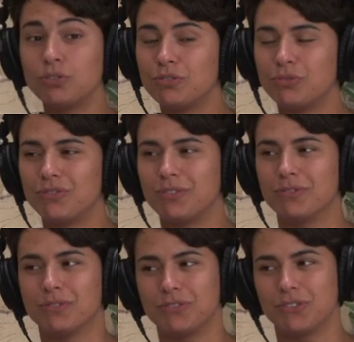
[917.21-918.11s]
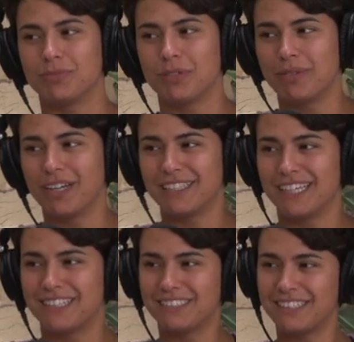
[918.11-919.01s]
do movie reviews on my podcast. Y'all
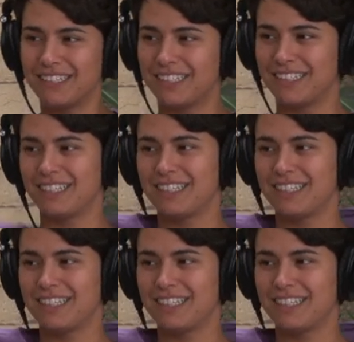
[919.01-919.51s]
talk about